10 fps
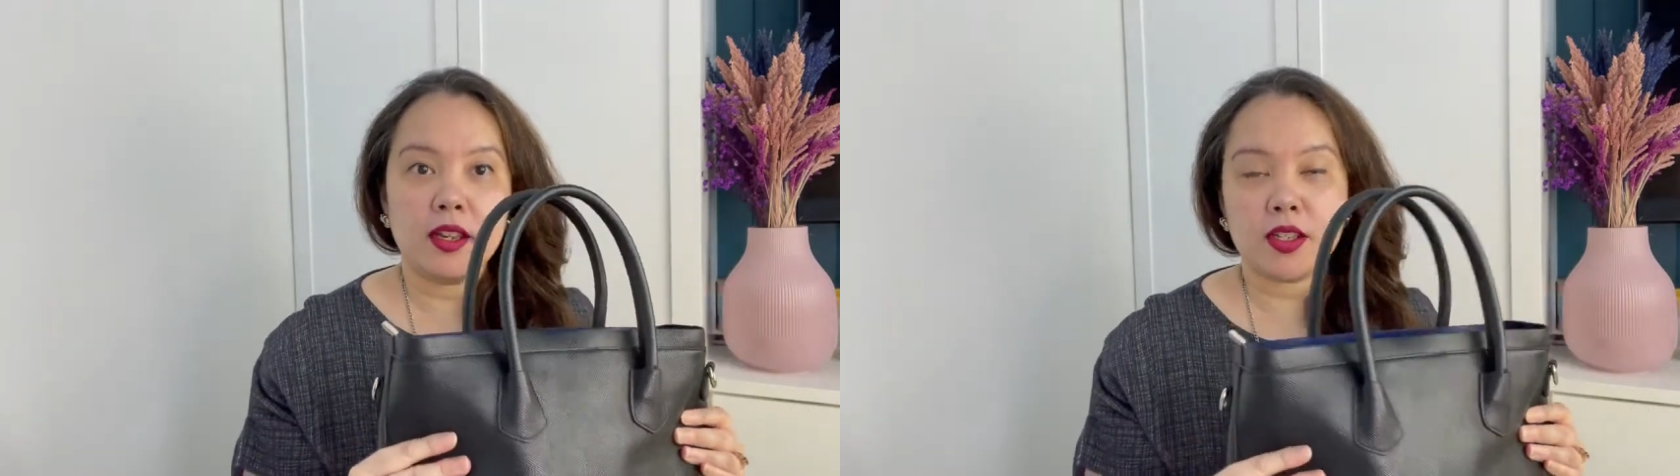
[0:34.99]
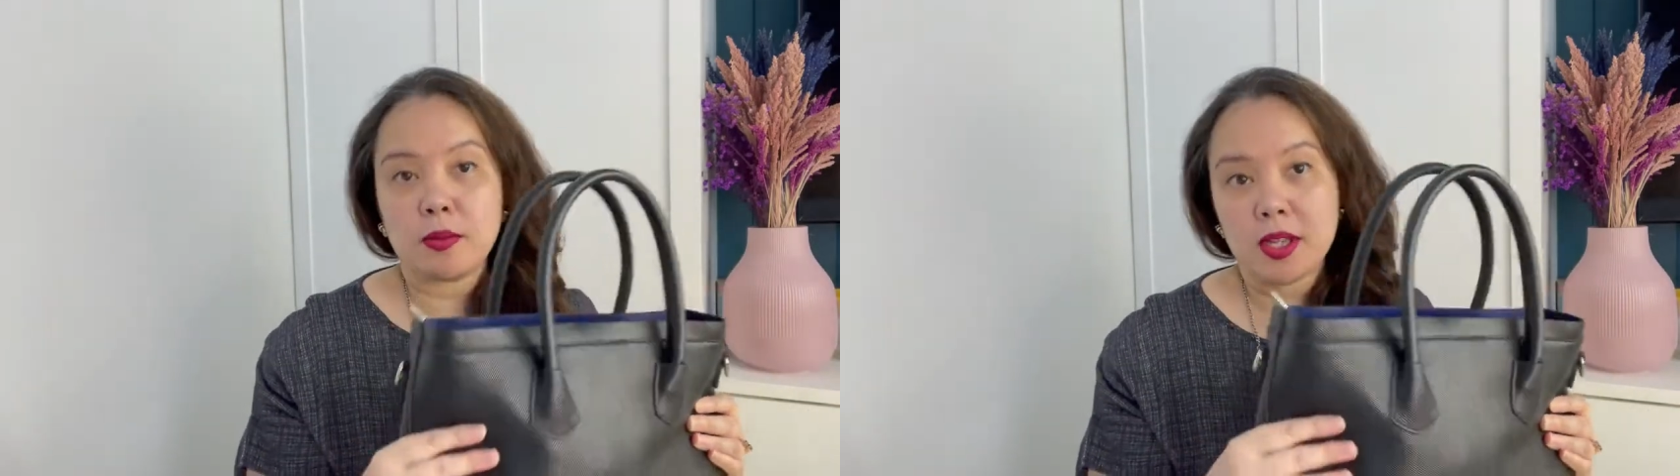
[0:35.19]

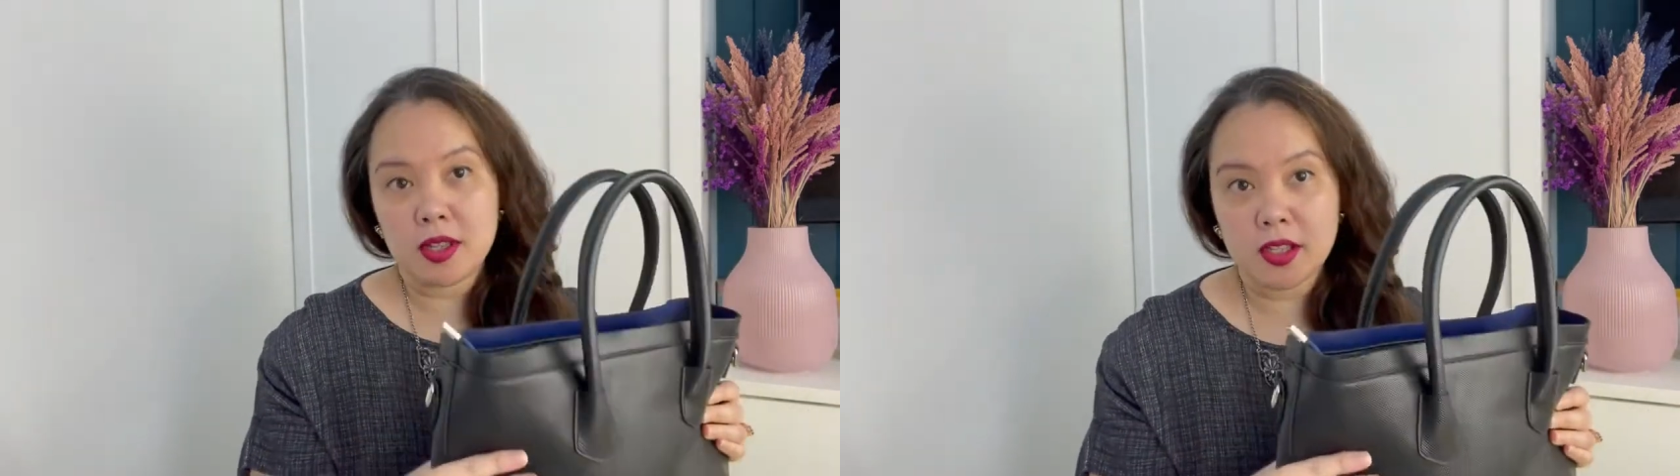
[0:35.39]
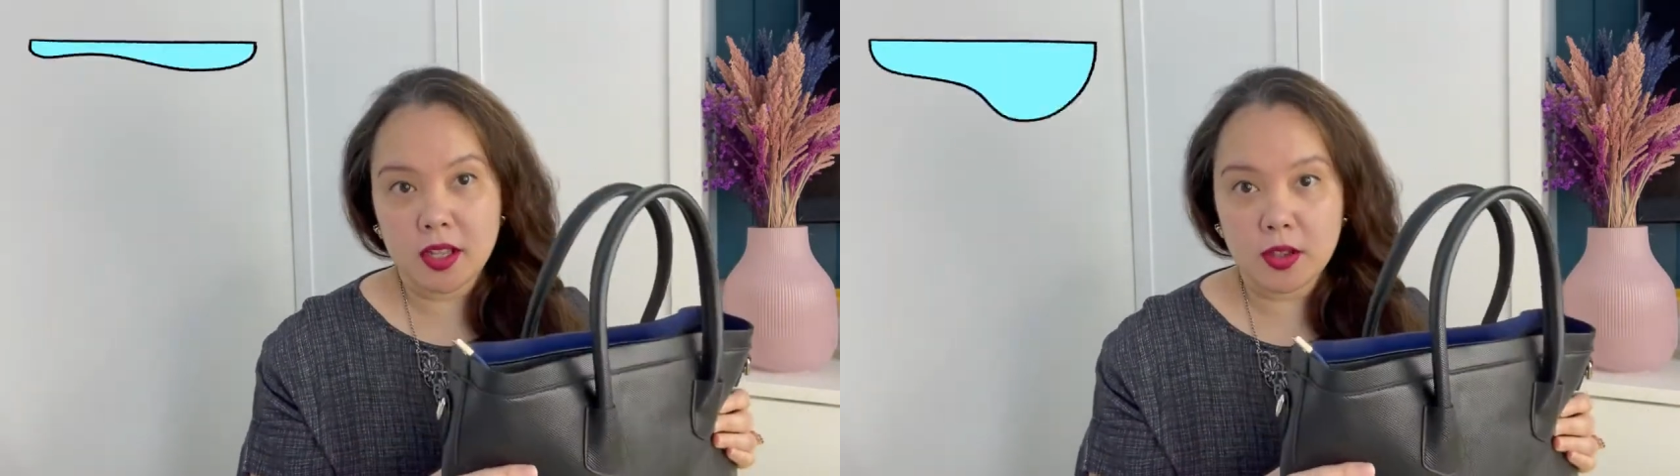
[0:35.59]
something
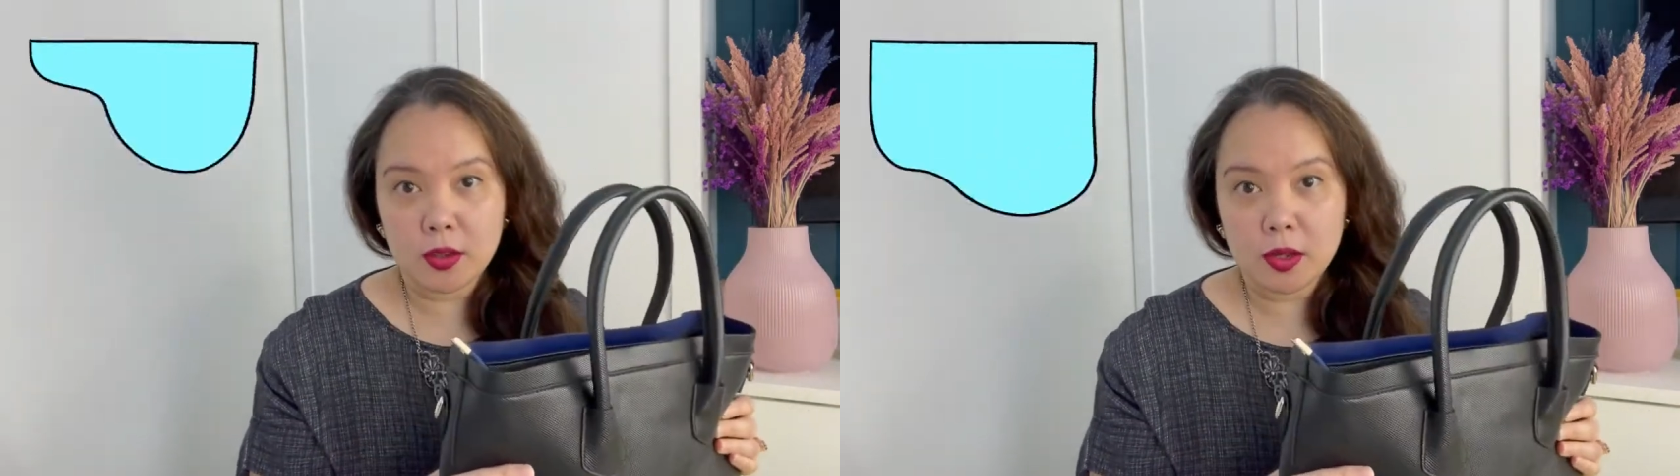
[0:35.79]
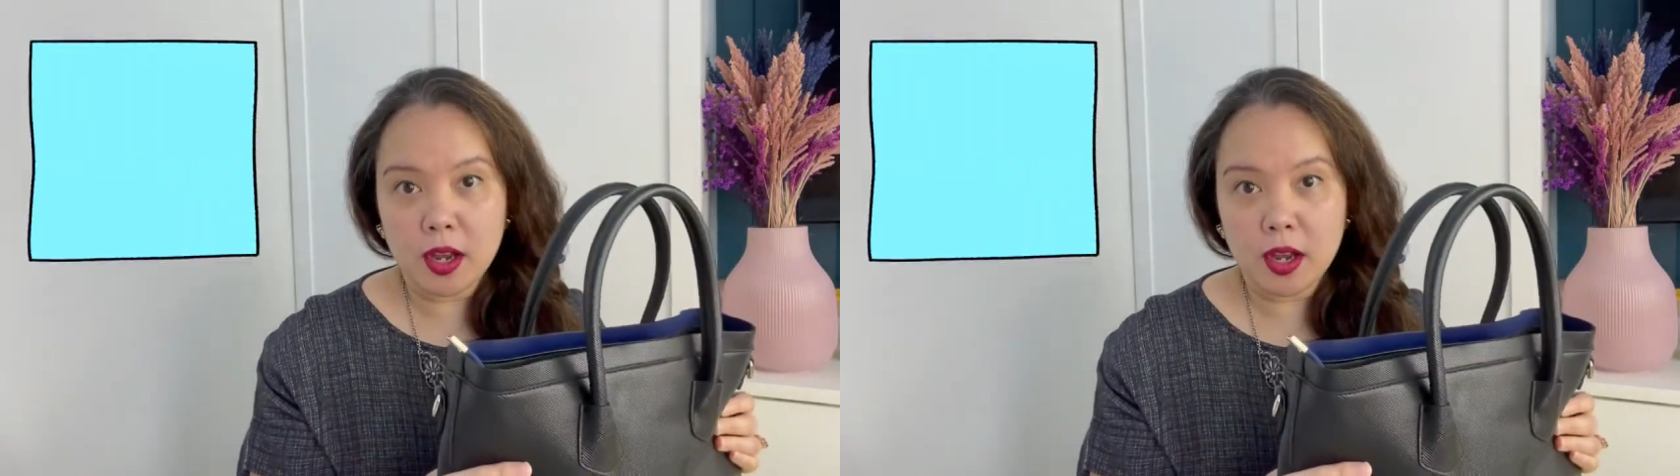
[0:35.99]
that's not too